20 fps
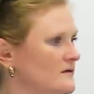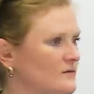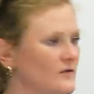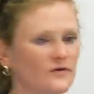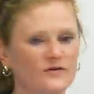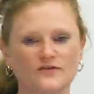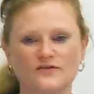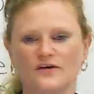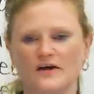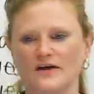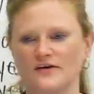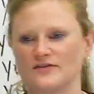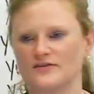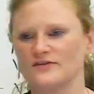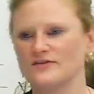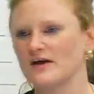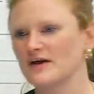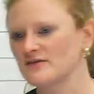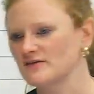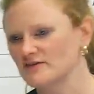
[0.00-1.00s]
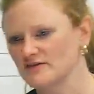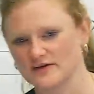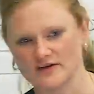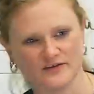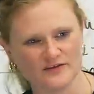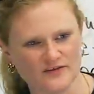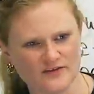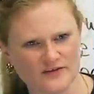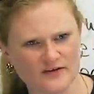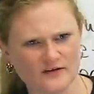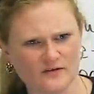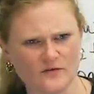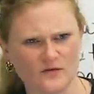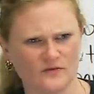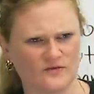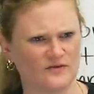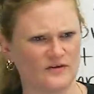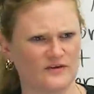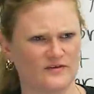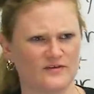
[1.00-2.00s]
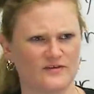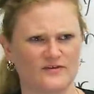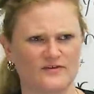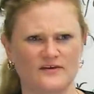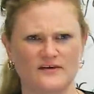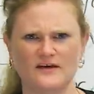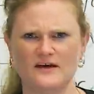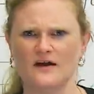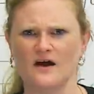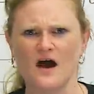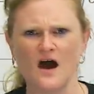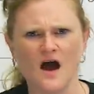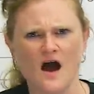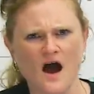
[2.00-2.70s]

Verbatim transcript: Where's Jess? Jess, Jess is here. No, Jess isn't here.